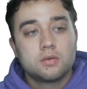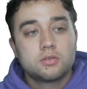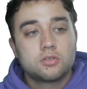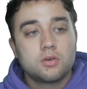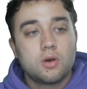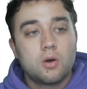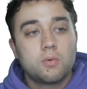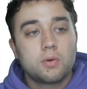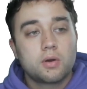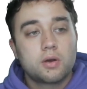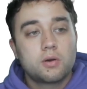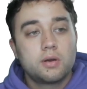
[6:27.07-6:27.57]

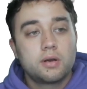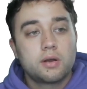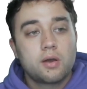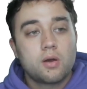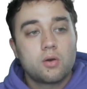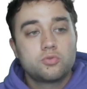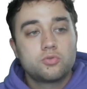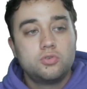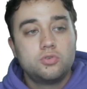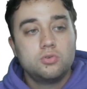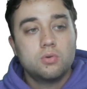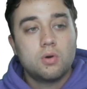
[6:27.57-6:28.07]
So we're gonna
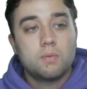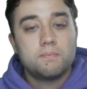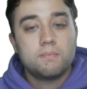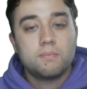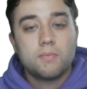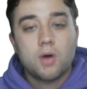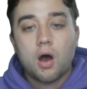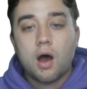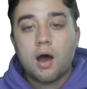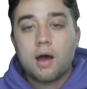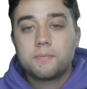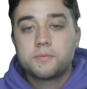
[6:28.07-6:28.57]
to
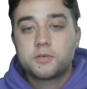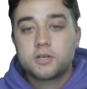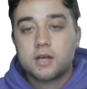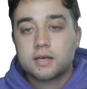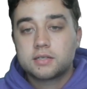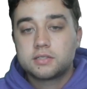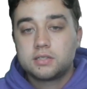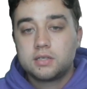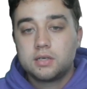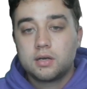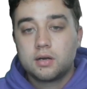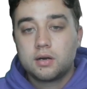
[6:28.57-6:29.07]

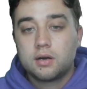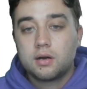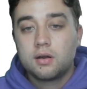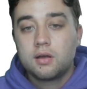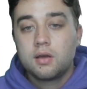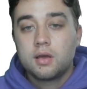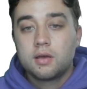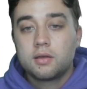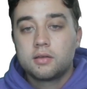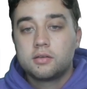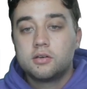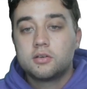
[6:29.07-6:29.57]
objects
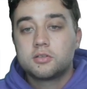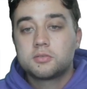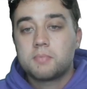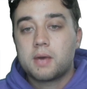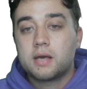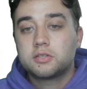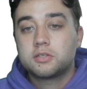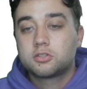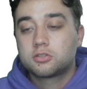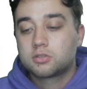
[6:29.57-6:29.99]
here. Here's my